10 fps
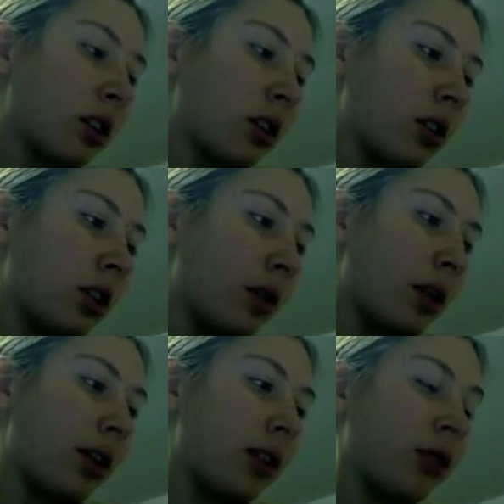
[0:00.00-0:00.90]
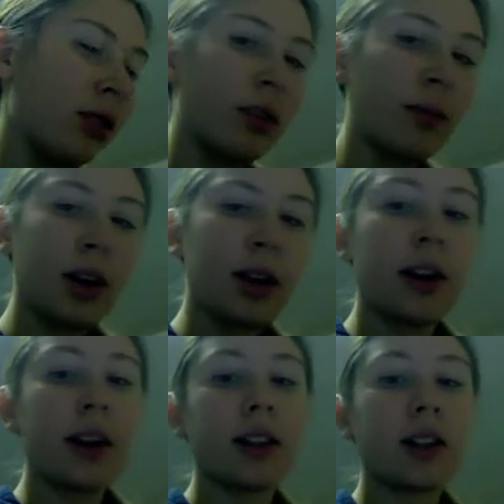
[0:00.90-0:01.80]
So, and in North America,
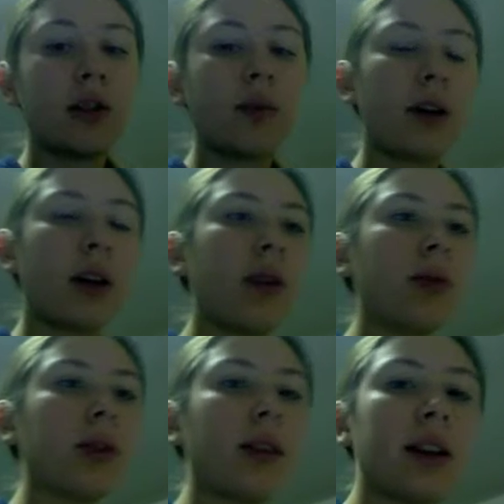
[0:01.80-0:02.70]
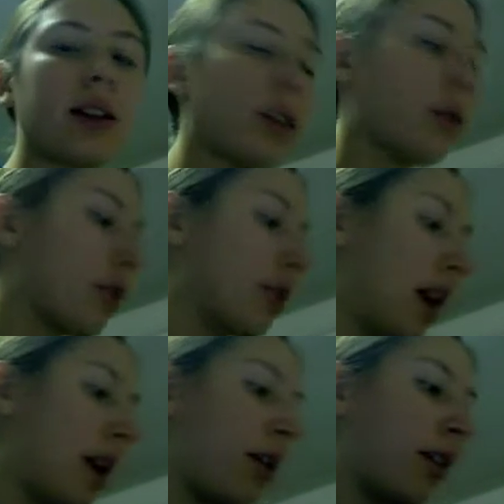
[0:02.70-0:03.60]
it's 2.0. So that's, you can
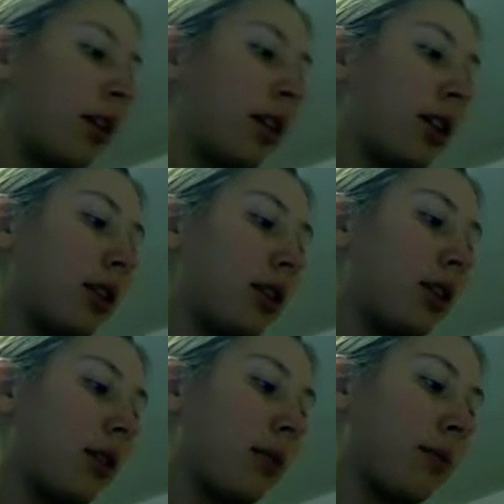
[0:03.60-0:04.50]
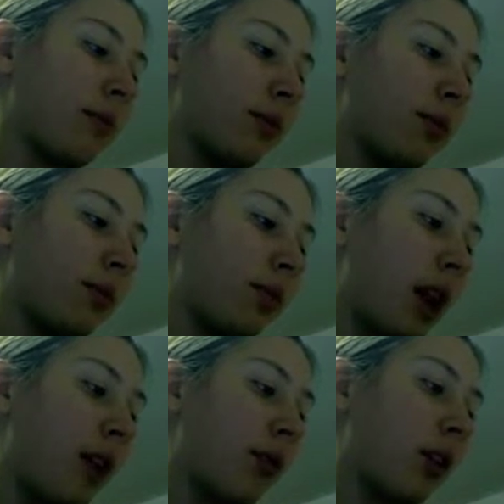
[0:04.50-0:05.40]
tell that these are
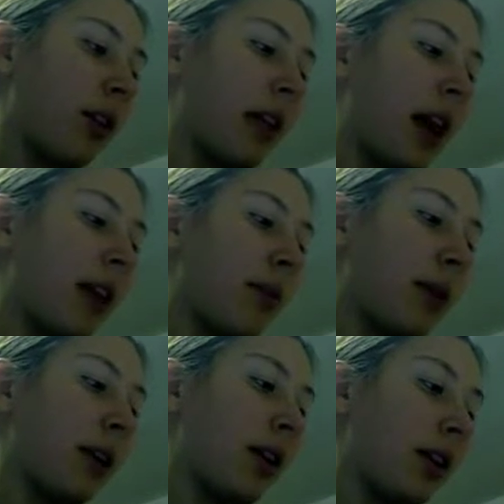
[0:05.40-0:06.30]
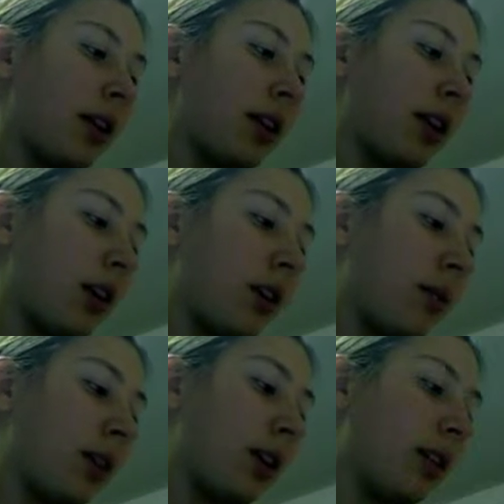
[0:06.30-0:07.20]
Africa, Latin America, and the
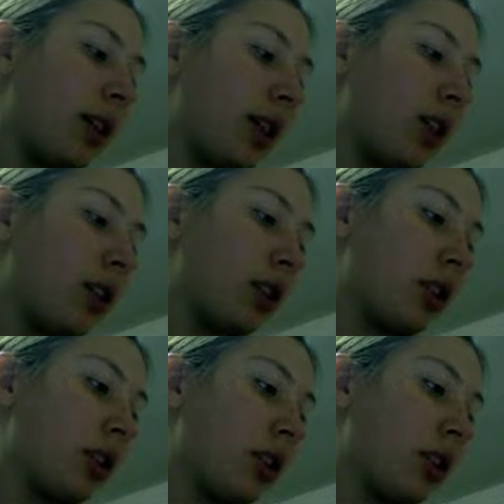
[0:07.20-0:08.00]
Caribbean, Asia.